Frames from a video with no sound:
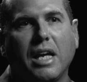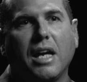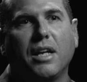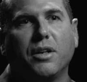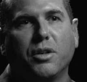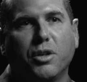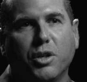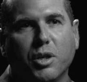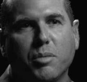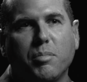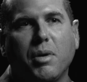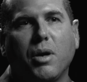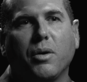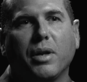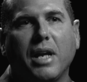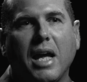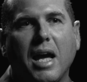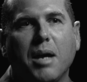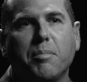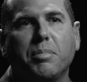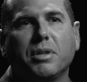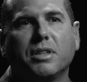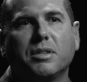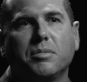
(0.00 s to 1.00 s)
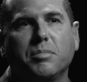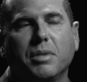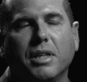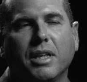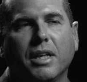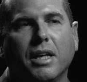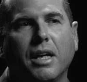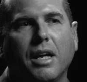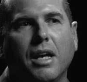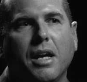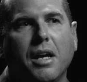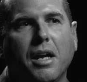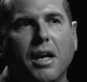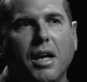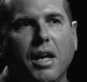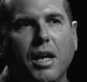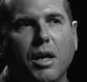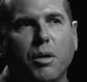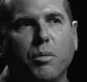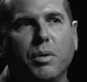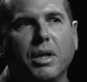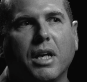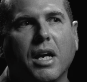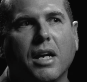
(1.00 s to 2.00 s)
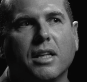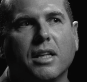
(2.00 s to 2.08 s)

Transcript: had heard about what happened to me and we